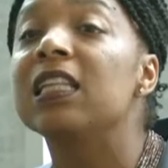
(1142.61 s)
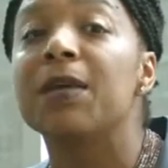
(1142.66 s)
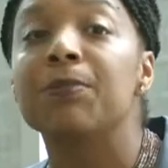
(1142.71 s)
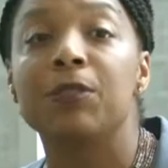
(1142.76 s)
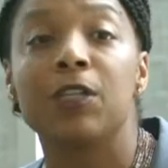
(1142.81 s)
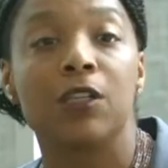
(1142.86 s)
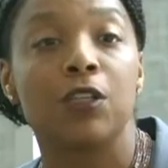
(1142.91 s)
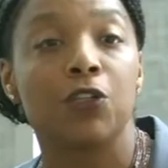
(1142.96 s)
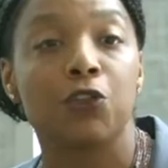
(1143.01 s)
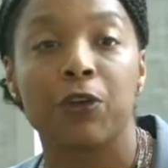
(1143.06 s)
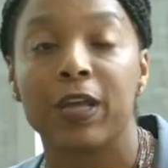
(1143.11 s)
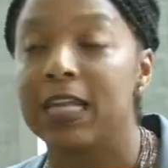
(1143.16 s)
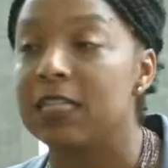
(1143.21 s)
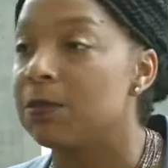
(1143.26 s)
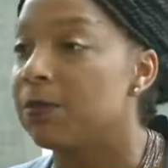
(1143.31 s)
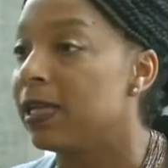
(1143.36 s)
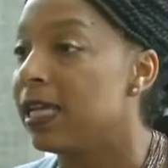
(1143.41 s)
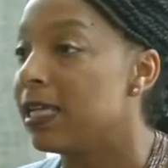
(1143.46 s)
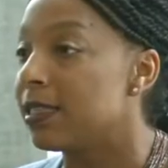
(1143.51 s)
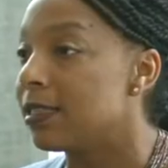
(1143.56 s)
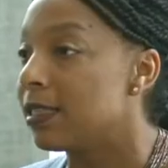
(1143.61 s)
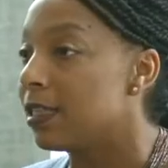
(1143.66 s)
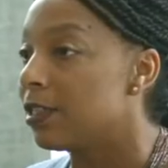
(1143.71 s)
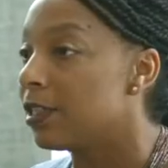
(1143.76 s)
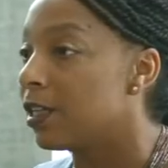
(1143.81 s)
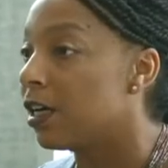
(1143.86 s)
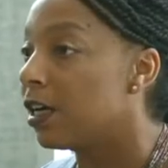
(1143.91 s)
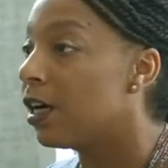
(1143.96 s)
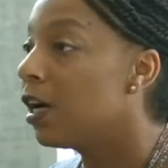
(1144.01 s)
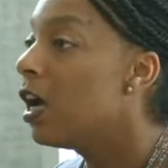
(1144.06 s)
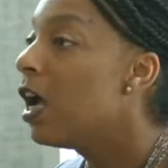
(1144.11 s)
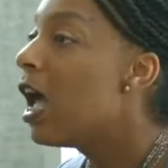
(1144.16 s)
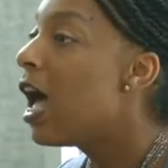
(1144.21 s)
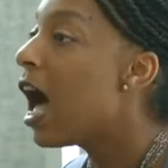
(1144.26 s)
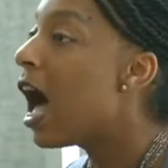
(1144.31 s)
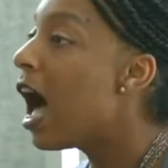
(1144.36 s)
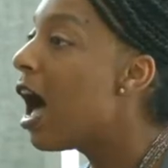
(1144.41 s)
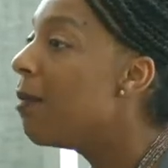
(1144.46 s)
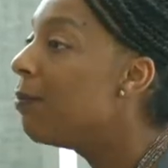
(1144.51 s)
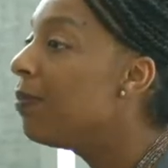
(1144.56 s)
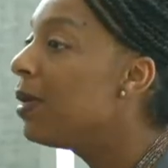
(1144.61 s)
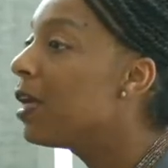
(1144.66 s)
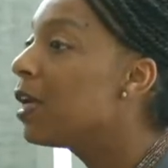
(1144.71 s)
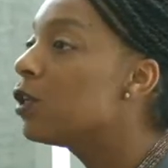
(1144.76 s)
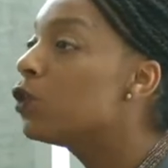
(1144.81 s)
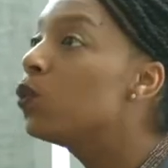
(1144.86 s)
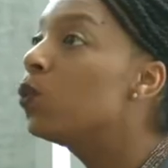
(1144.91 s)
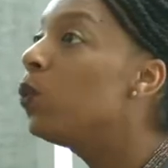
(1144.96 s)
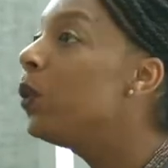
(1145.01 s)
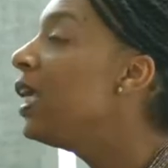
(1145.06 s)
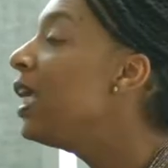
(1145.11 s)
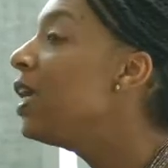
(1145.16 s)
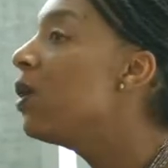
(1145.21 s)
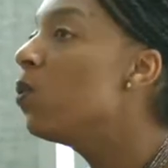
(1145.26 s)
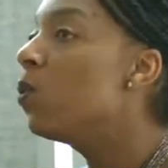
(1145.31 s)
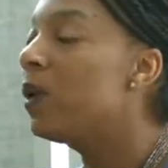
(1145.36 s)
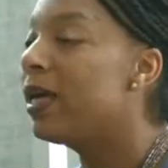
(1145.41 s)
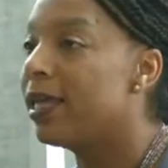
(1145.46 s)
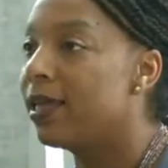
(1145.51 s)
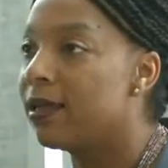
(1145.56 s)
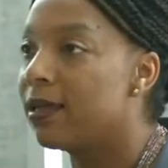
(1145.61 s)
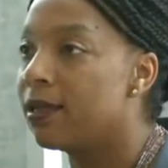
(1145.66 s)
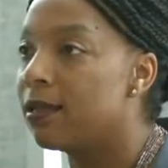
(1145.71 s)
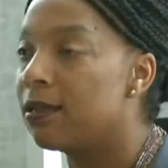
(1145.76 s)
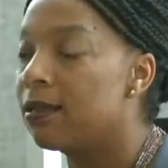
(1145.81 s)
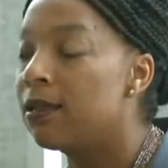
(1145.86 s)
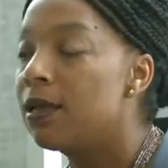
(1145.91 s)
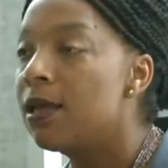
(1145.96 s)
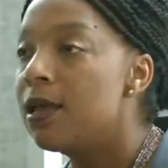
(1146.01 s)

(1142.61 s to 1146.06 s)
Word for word: them to the transplant center um, because we will